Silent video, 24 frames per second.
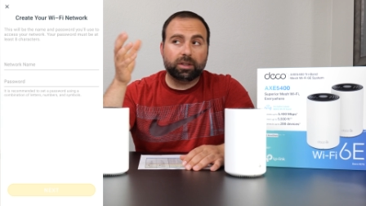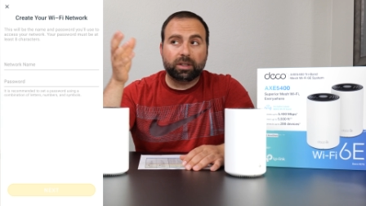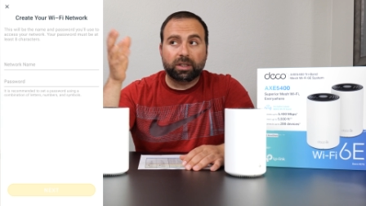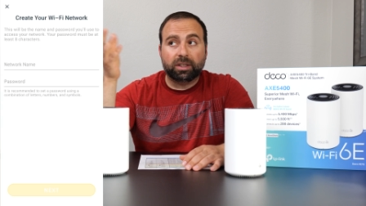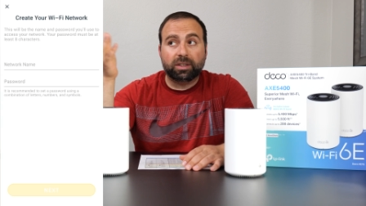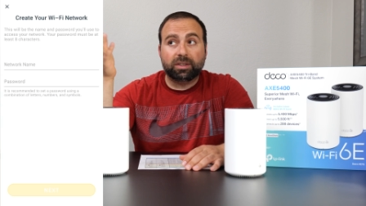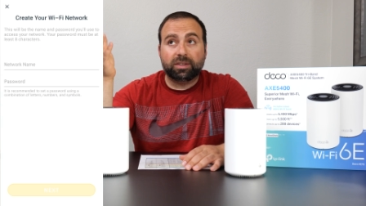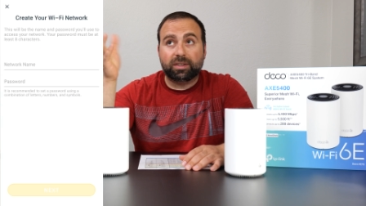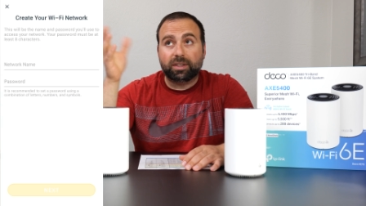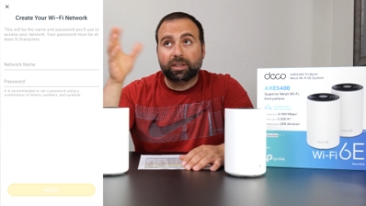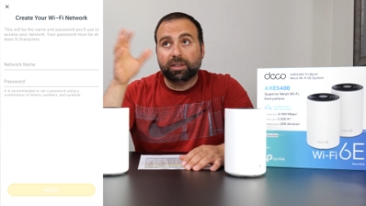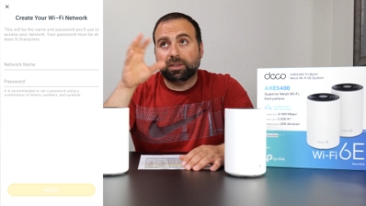
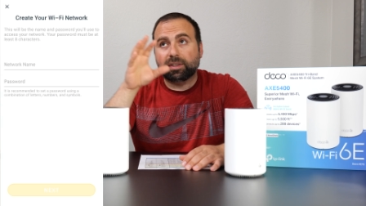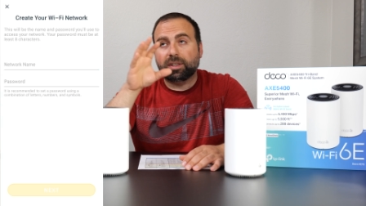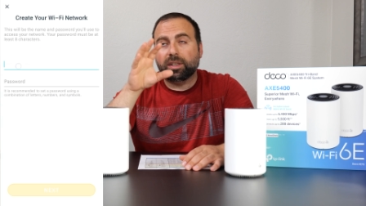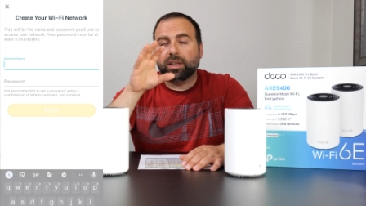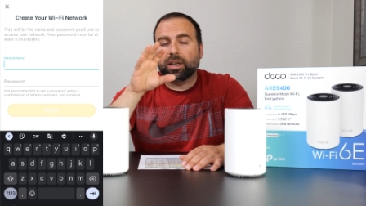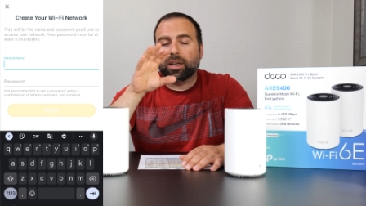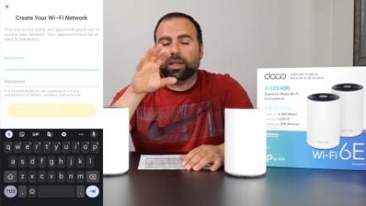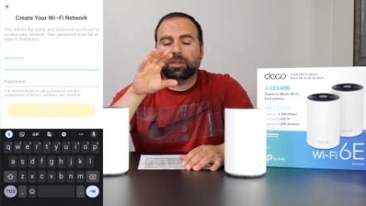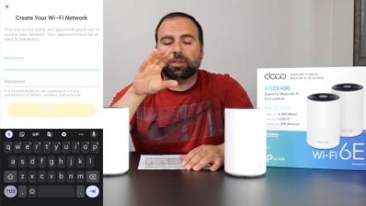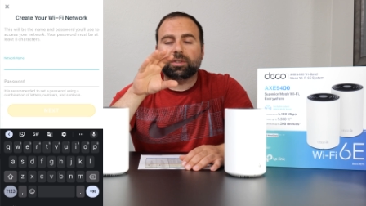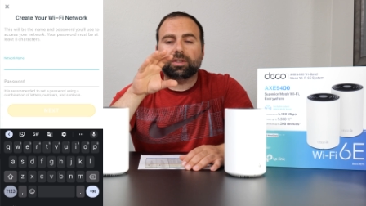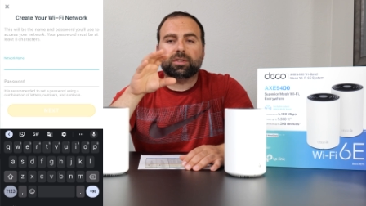
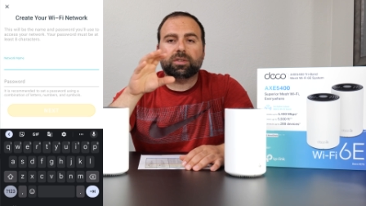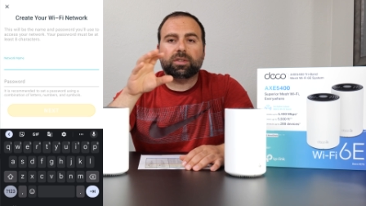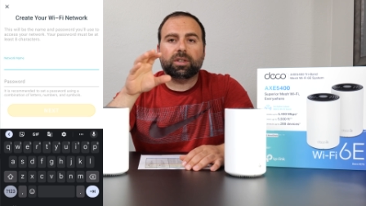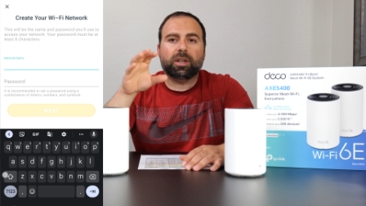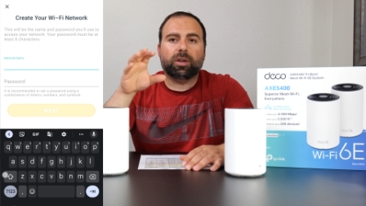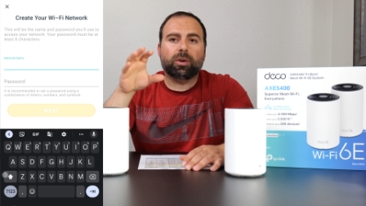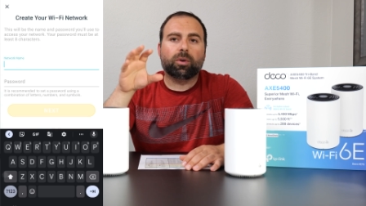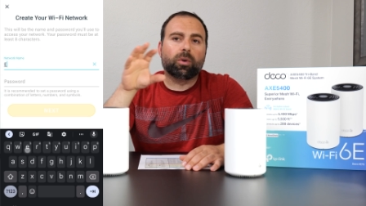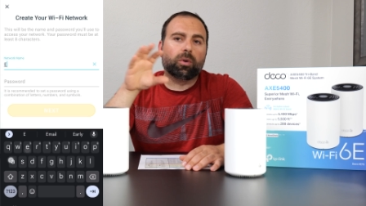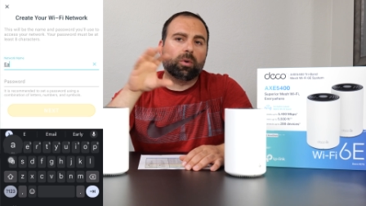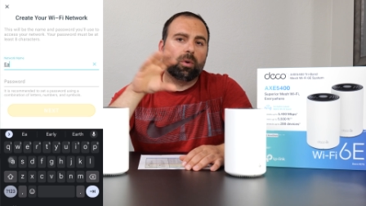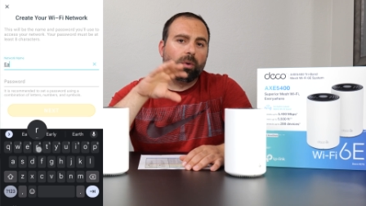existing, I should
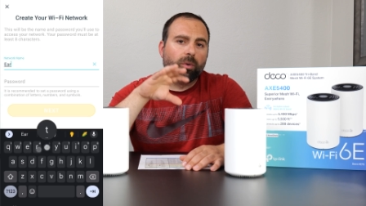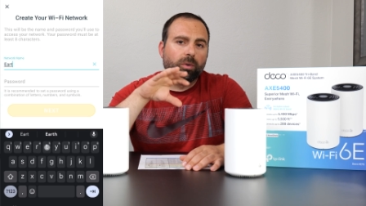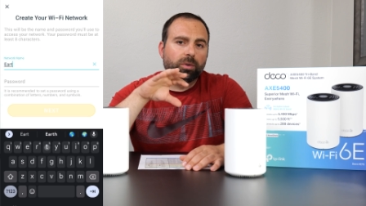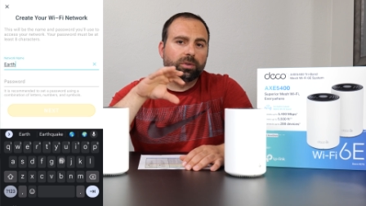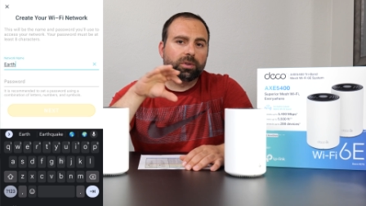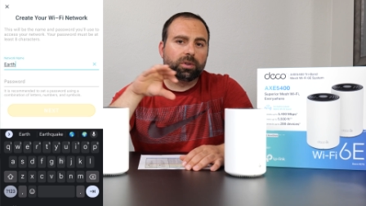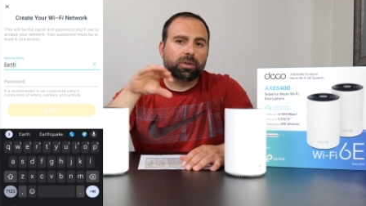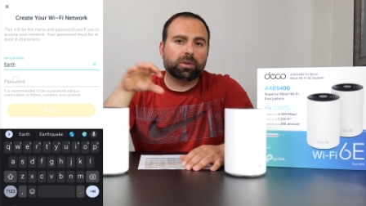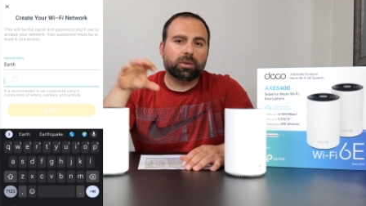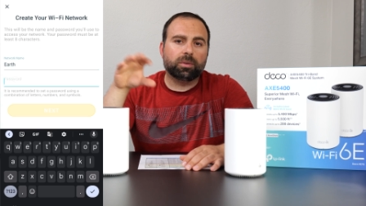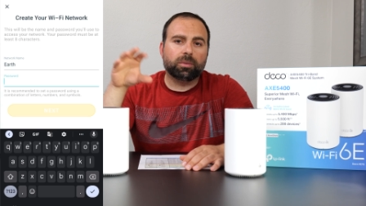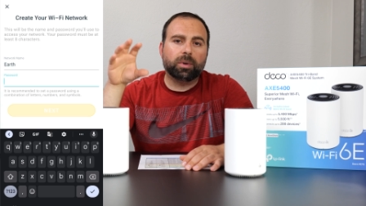say, or
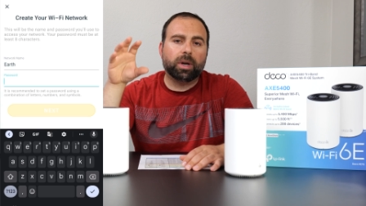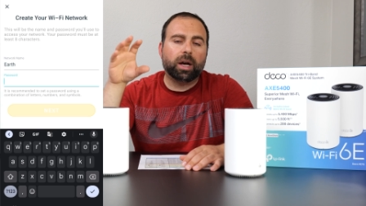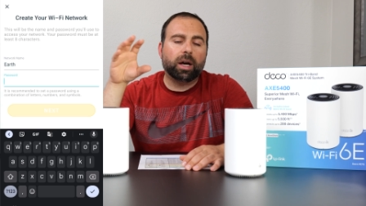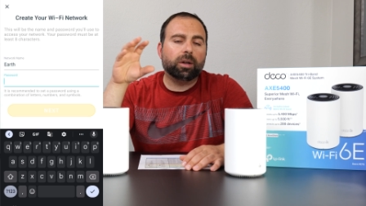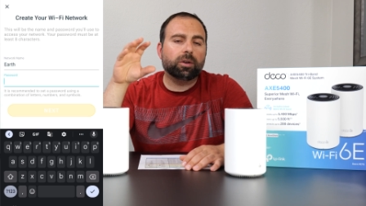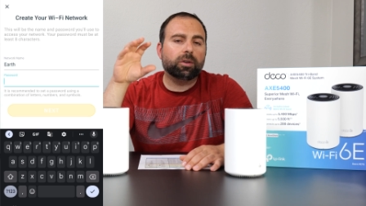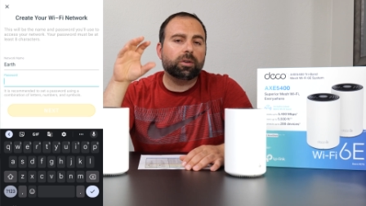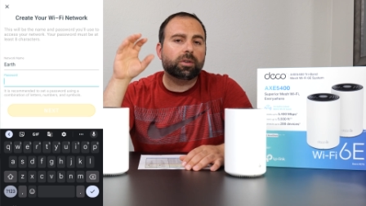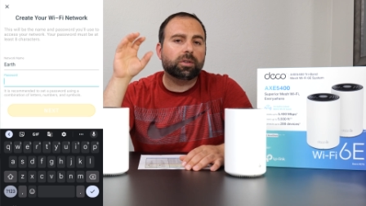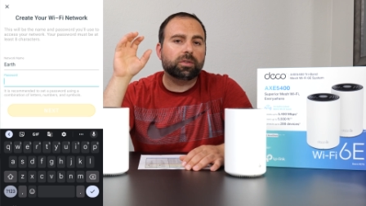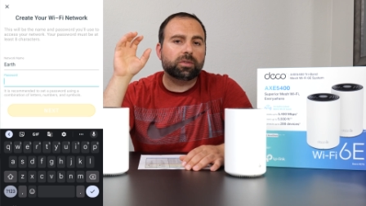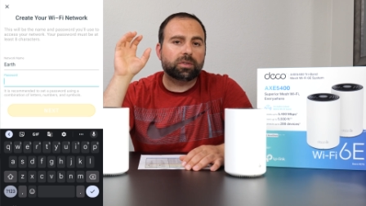older
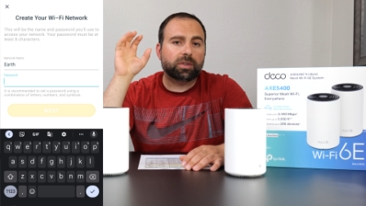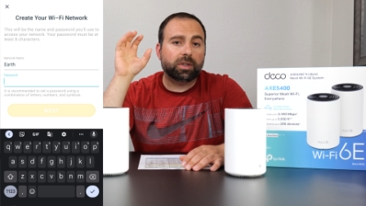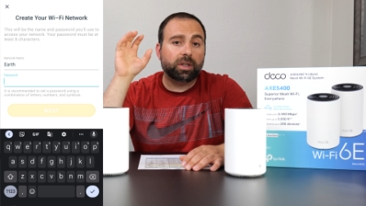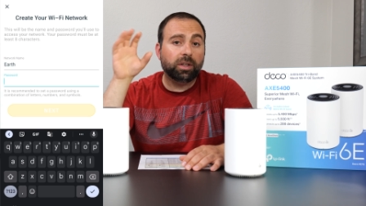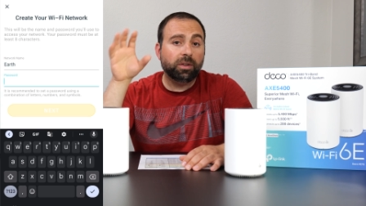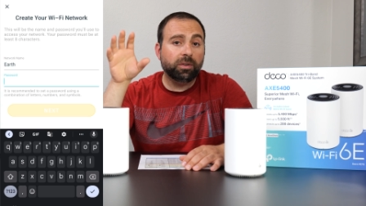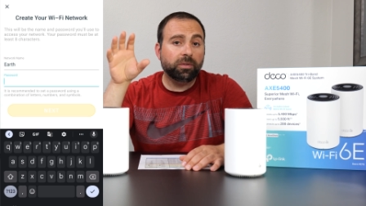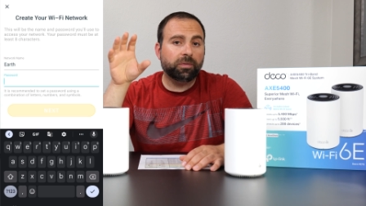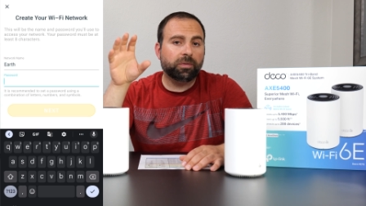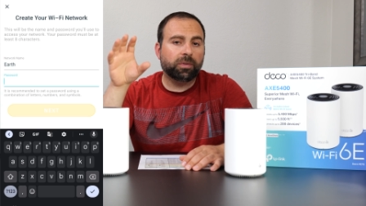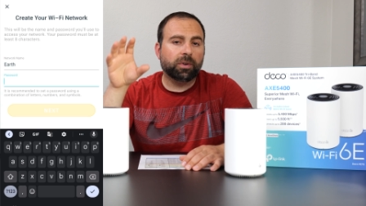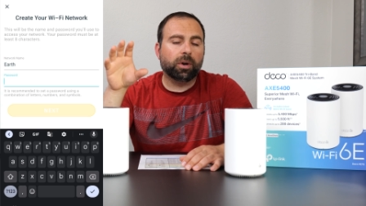router's
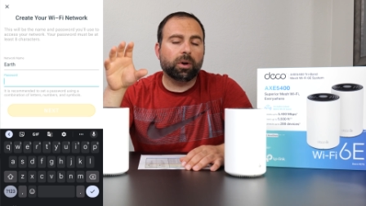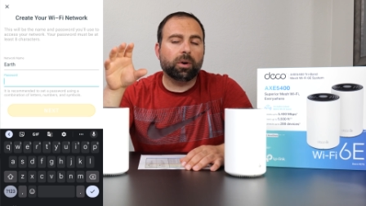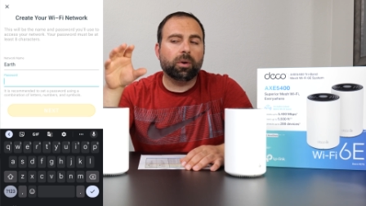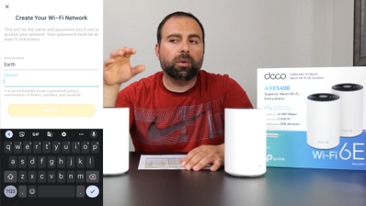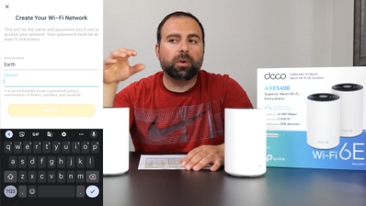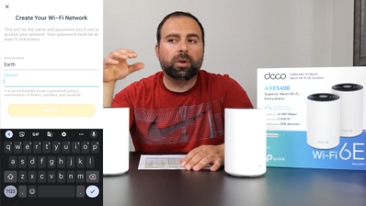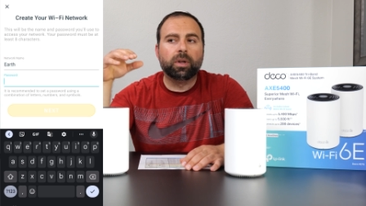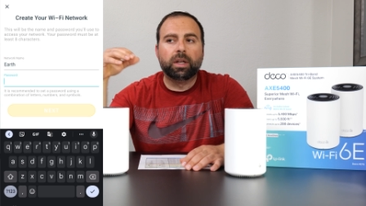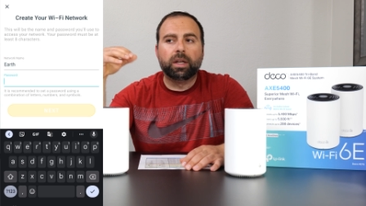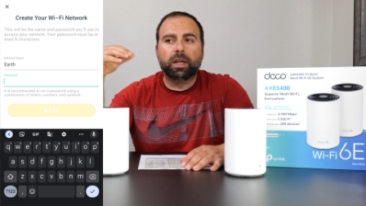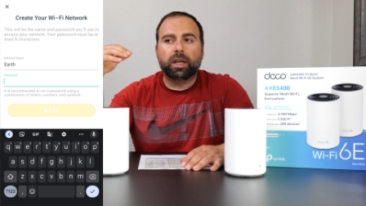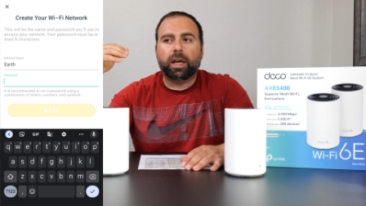
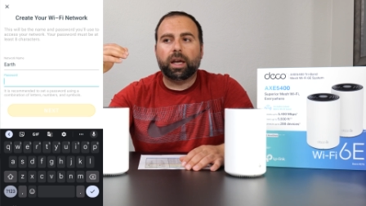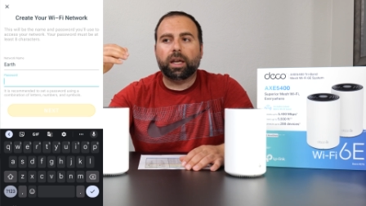info,